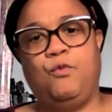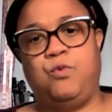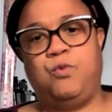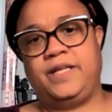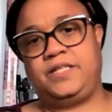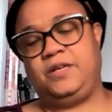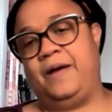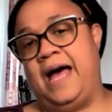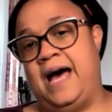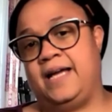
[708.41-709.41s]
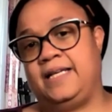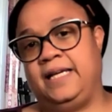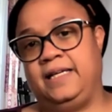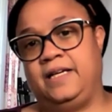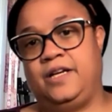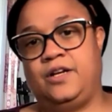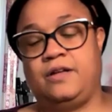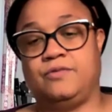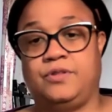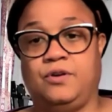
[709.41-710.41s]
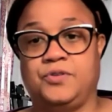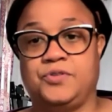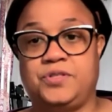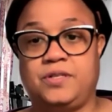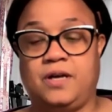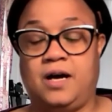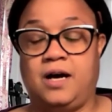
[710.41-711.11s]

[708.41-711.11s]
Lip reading: Once you add in those